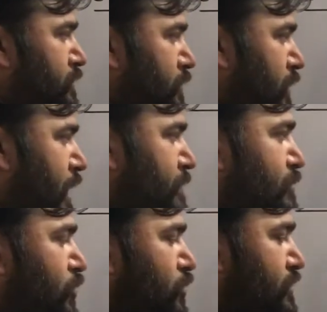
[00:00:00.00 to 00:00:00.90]

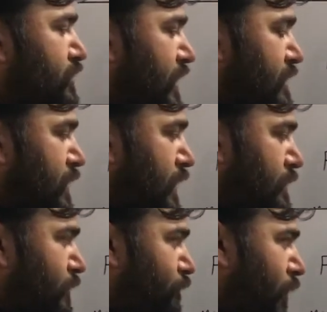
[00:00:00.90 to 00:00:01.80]
carbon monoxide,
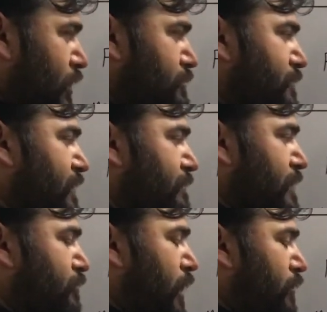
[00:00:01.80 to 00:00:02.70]
and the volume of
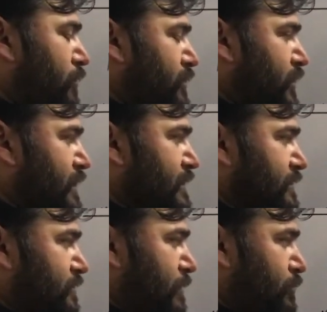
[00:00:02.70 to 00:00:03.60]
carbon
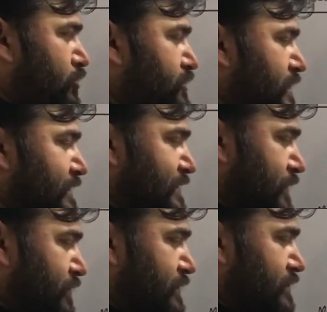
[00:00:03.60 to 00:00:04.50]
monoxide is
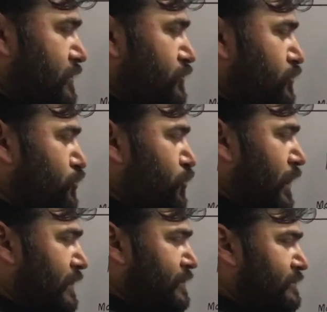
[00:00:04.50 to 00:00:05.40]
given, that is
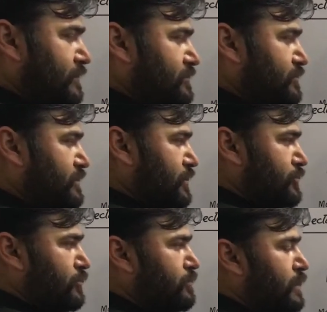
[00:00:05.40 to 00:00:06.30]
200 decimeter
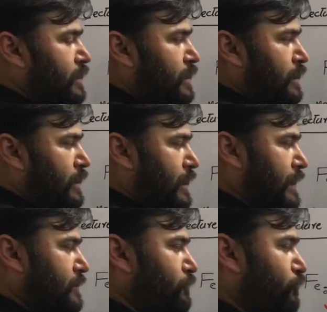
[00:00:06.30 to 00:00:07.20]
cube,
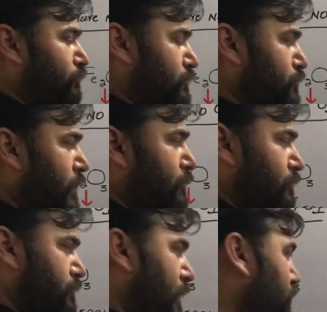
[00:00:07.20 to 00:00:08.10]
and
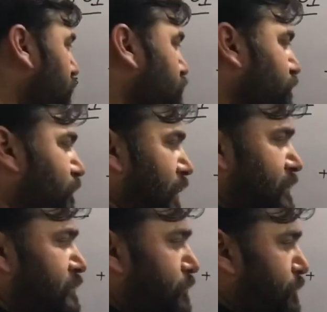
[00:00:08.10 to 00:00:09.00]
we are going to
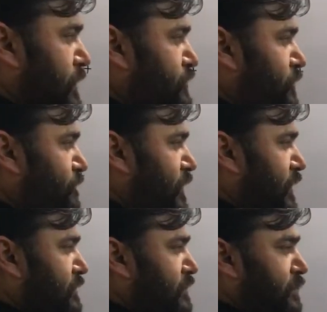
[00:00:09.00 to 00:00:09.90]
find the mass of
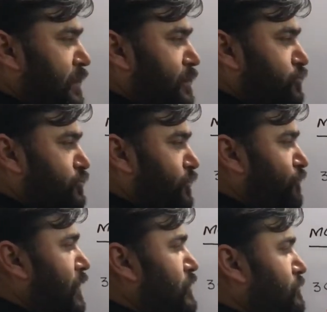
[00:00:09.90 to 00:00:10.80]
iron and also the
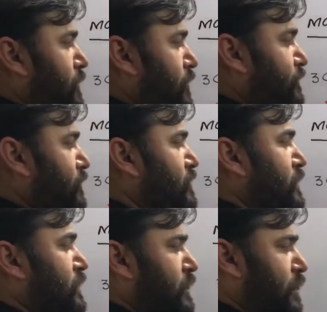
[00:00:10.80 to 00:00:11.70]
volume of
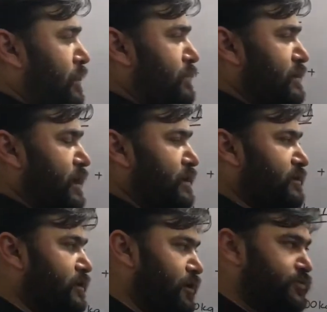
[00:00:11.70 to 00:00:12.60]
carbon
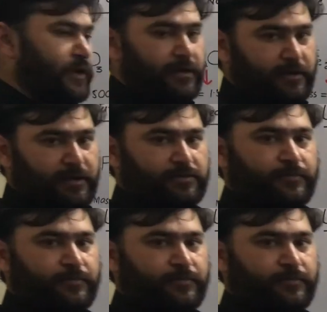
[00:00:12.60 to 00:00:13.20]
dioxide gas.